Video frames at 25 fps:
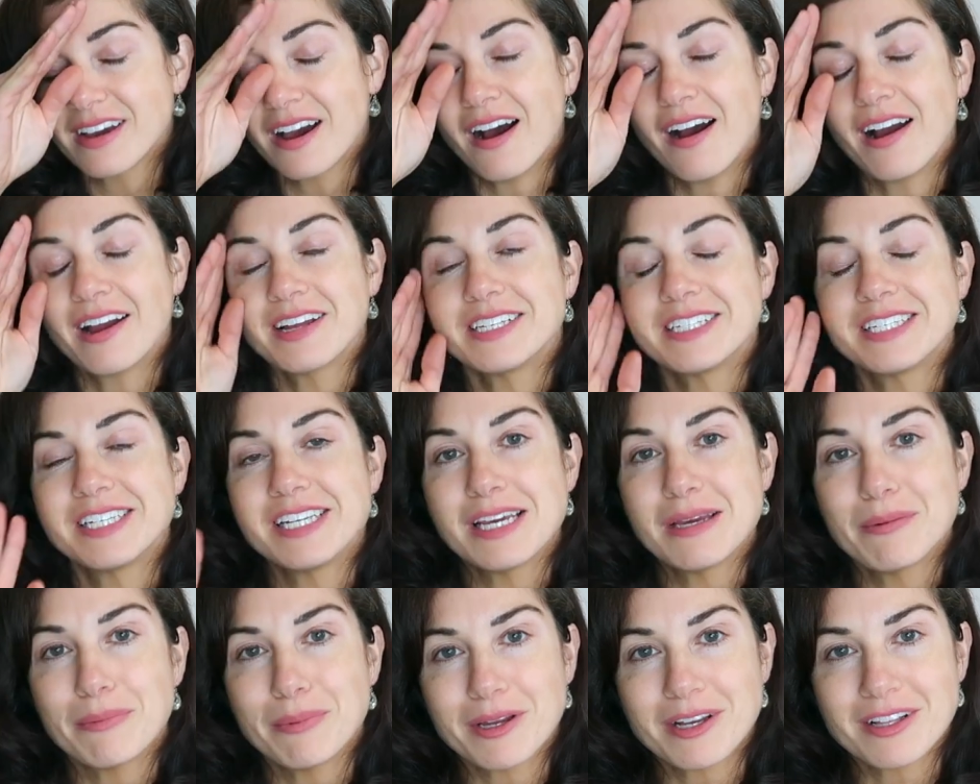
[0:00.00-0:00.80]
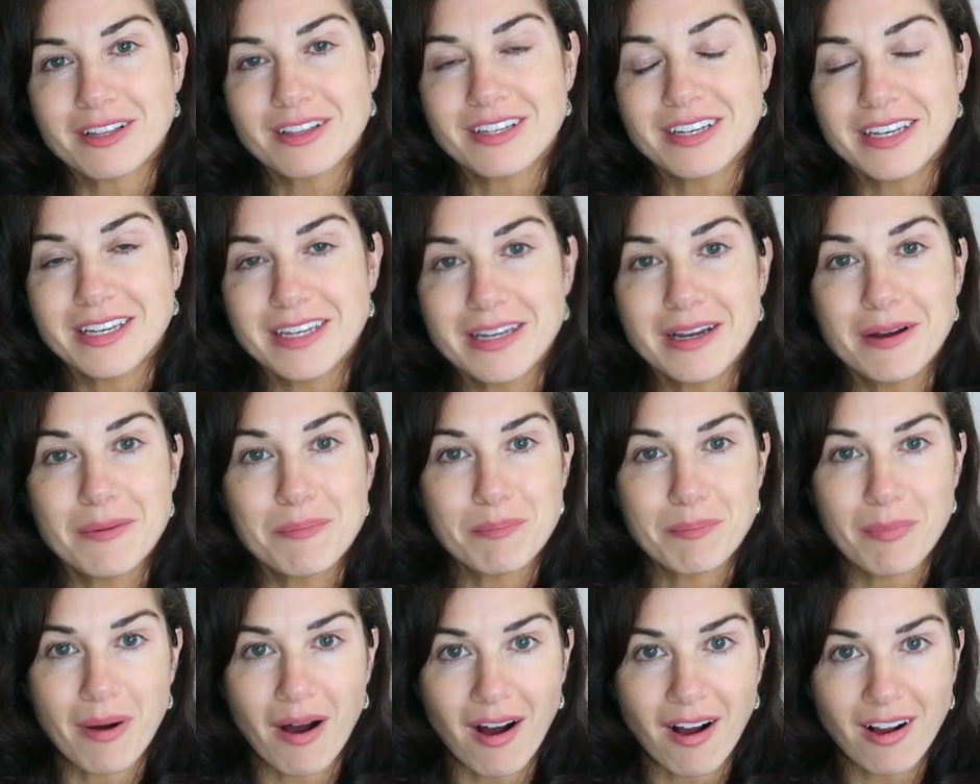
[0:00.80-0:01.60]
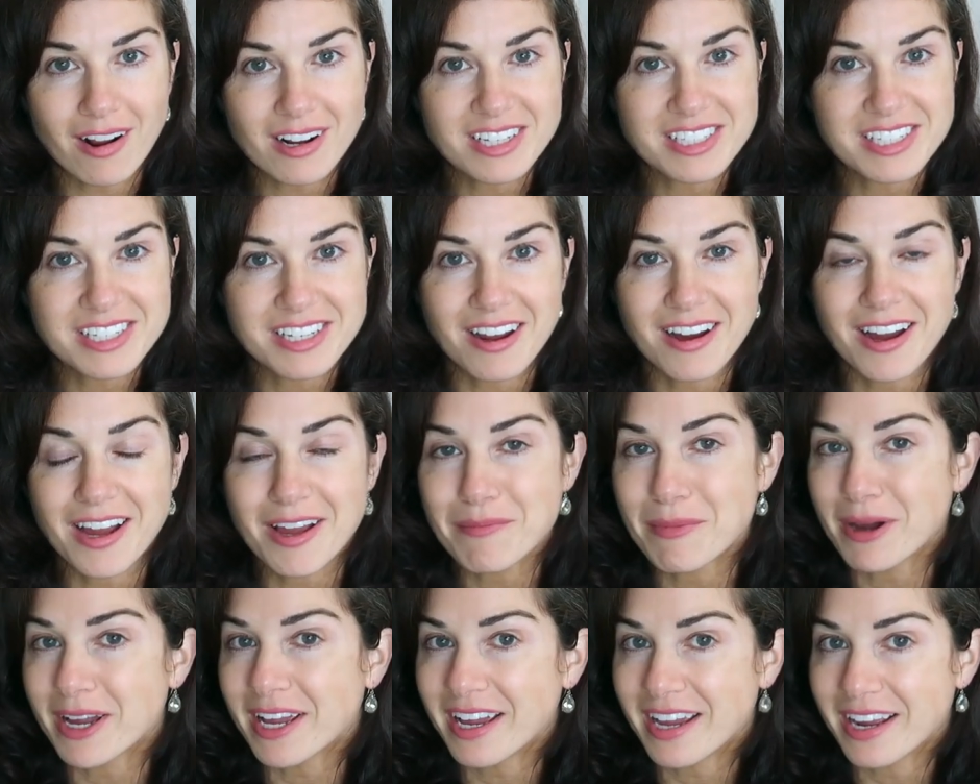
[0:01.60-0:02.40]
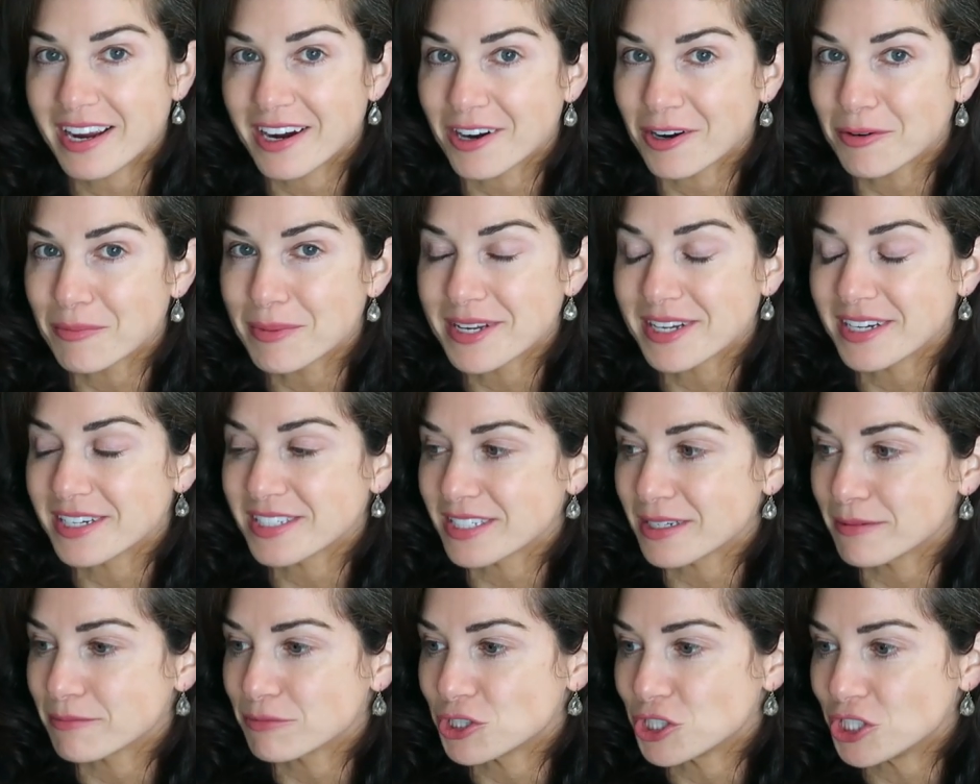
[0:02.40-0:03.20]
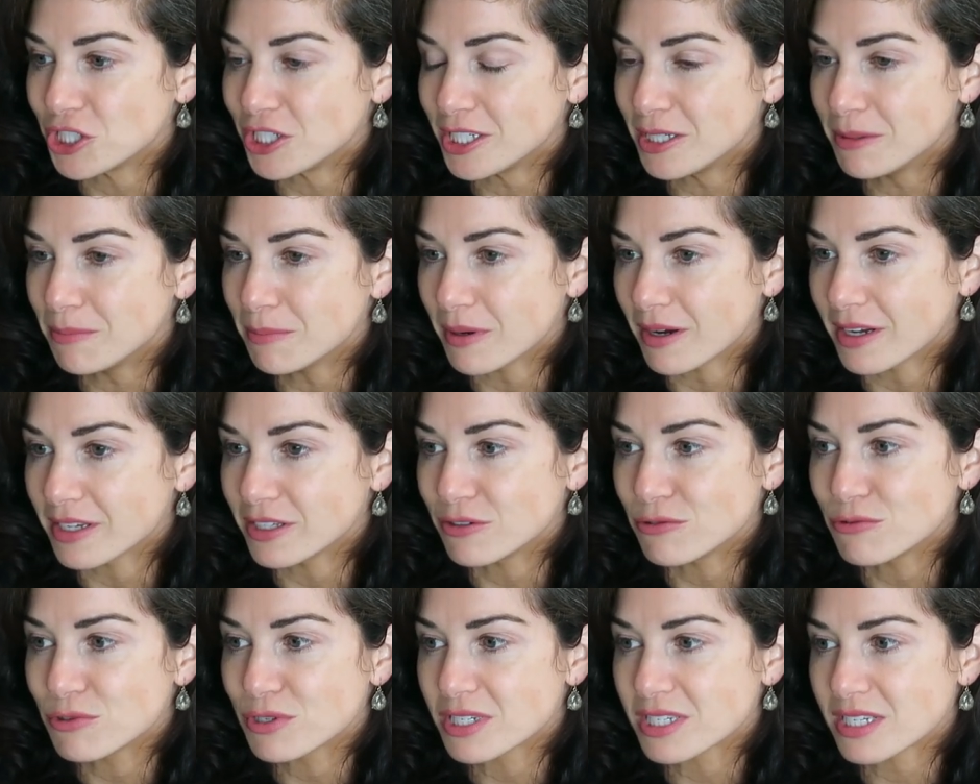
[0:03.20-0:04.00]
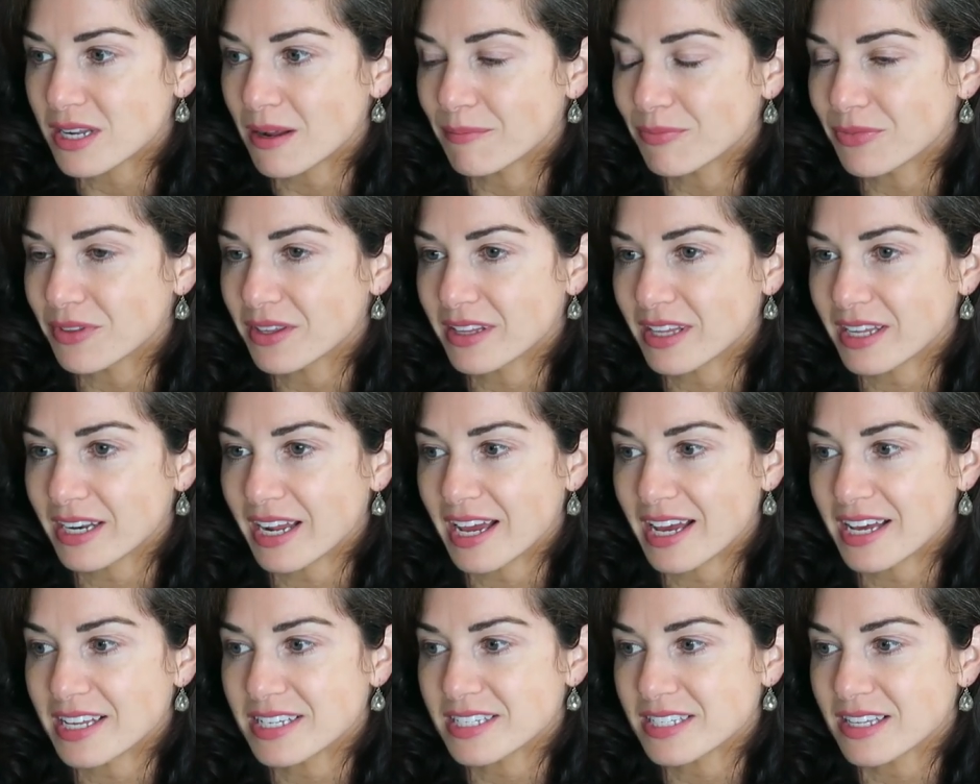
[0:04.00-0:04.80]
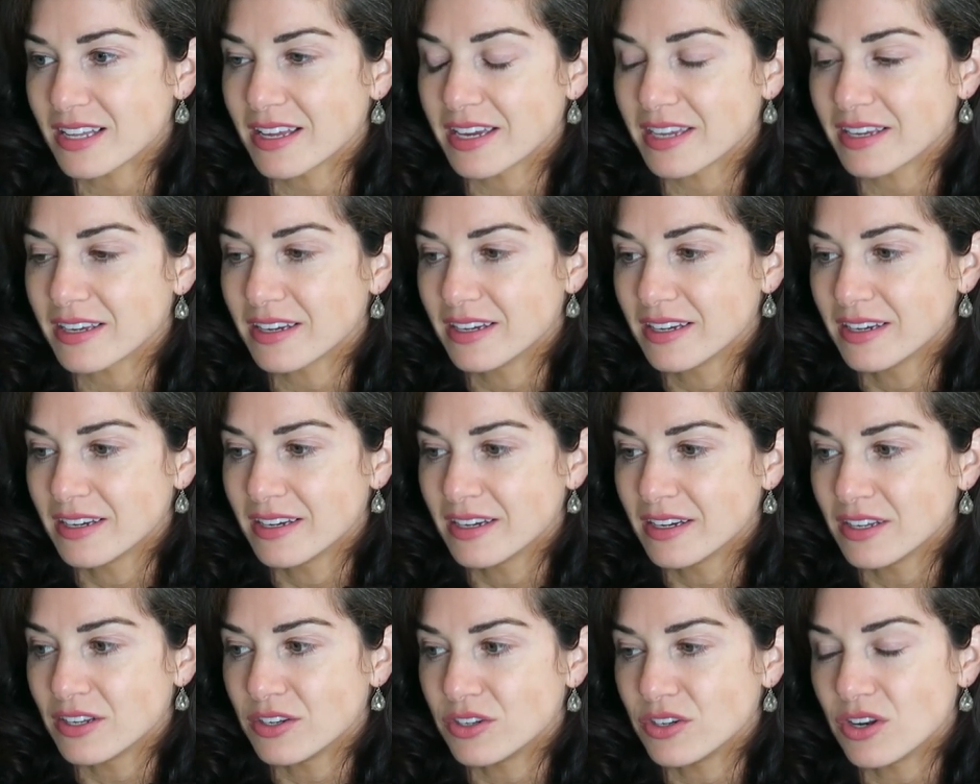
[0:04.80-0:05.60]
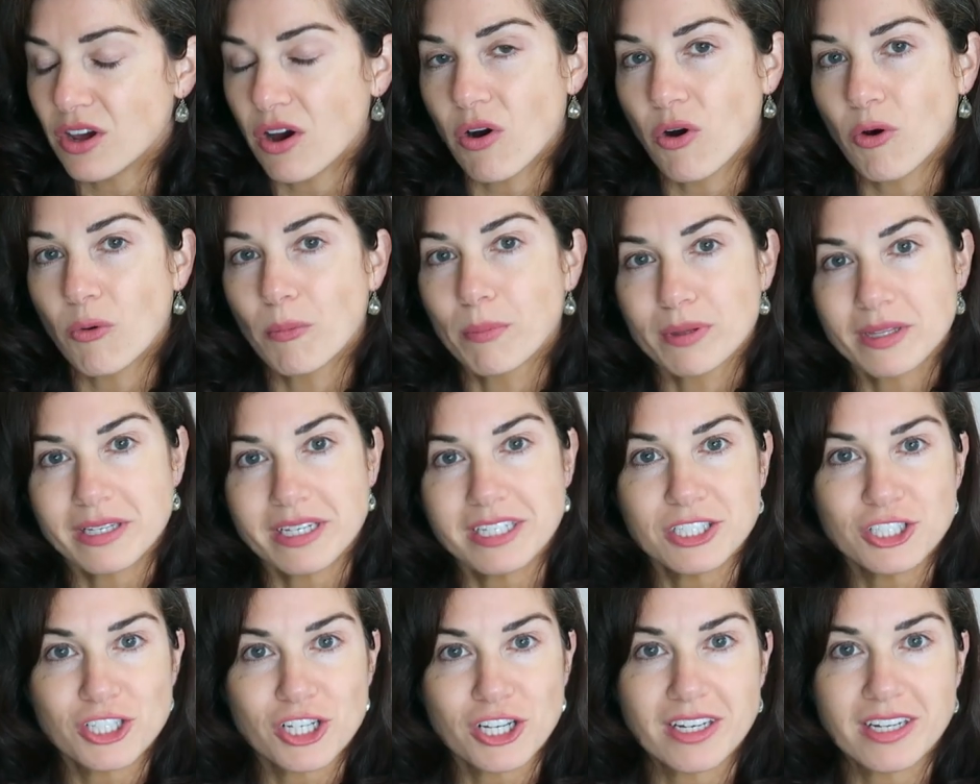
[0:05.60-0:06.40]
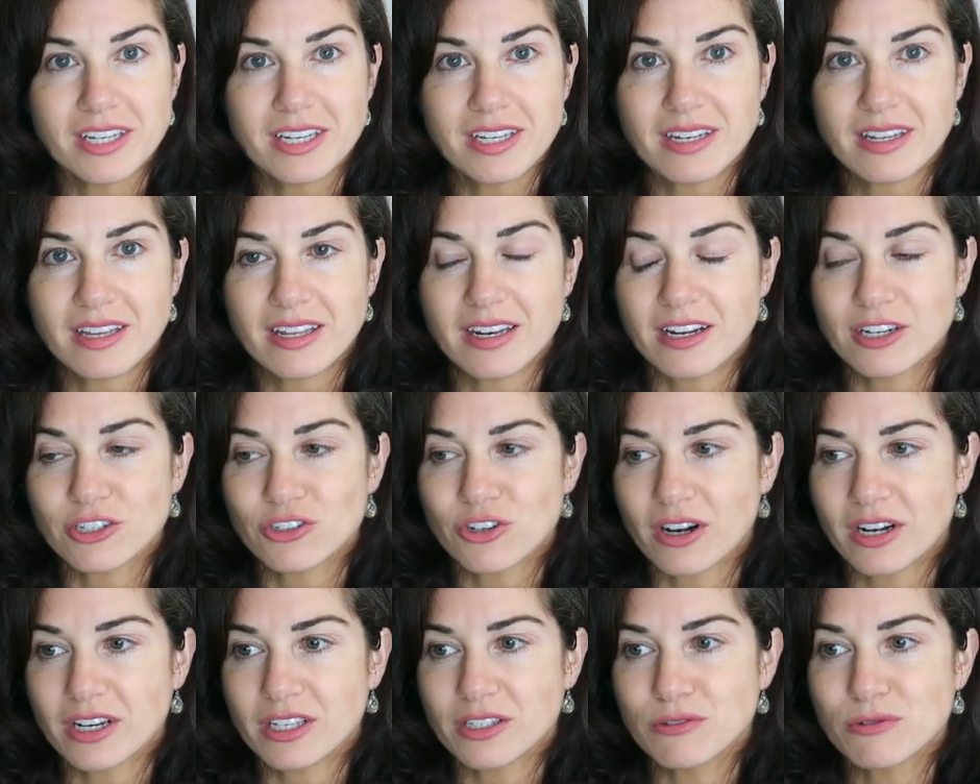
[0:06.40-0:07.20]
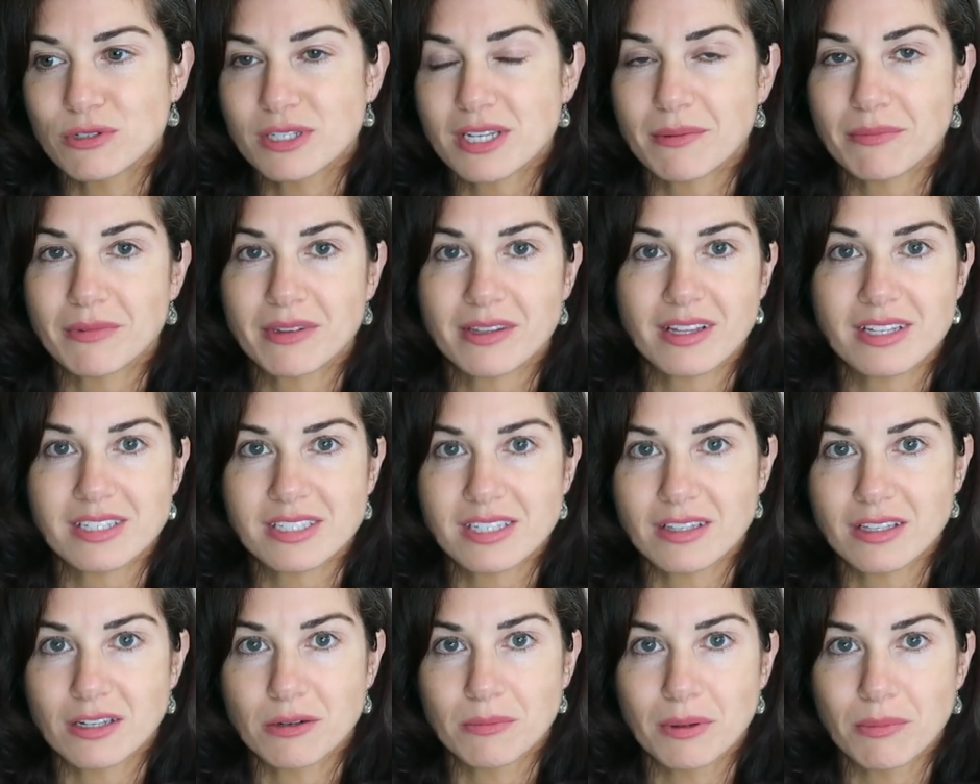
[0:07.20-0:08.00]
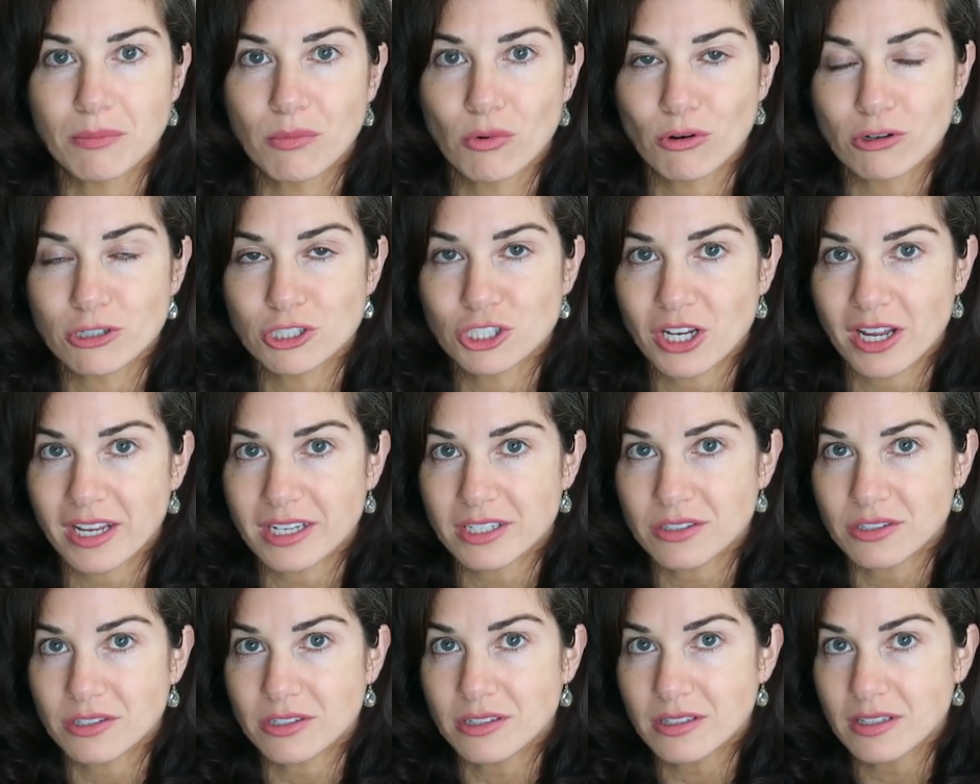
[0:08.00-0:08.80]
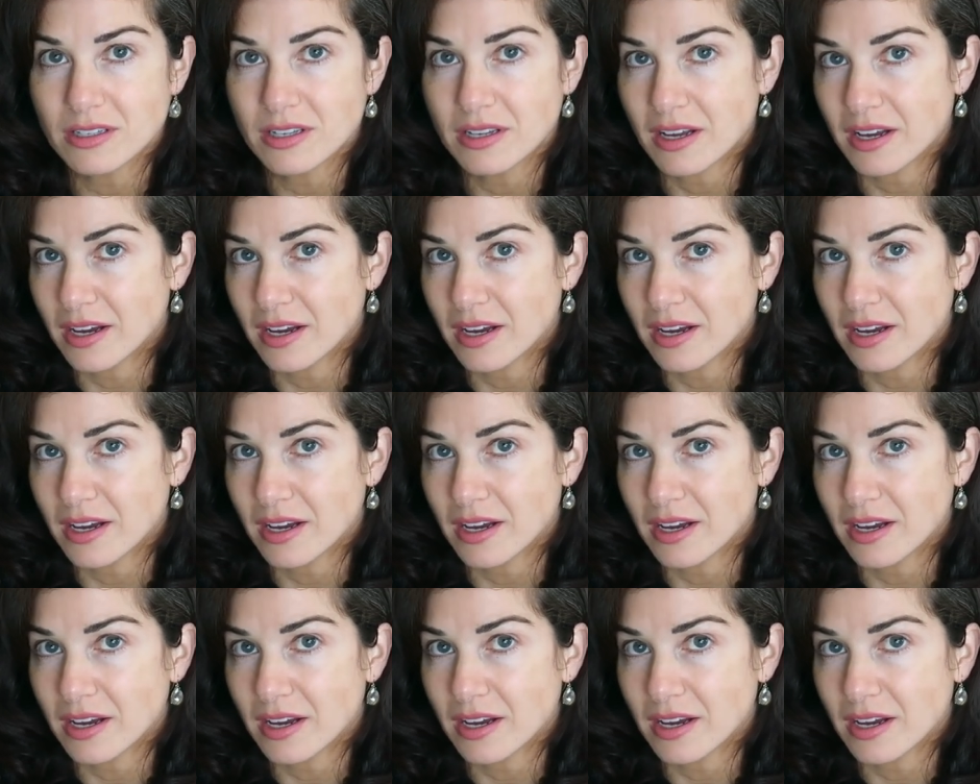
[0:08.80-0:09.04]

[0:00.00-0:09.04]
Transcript: I typically box dye my hair because I'm cheap. I use something that has like no bleach in it and I try to use something that's a little bit more gentle.